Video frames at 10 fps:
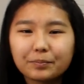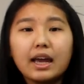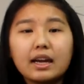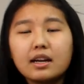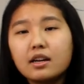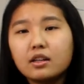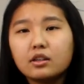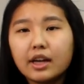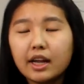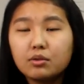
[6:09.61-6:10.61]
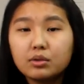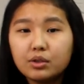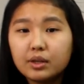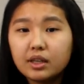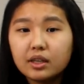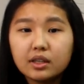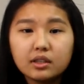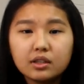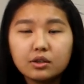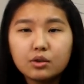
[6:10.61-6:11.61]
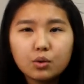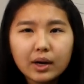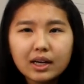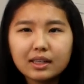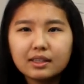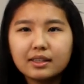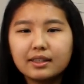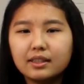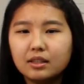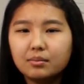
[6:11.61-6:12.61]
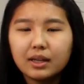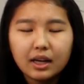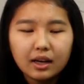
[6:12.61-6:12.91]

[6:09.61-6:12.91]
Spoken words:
And another annual duty is to create a system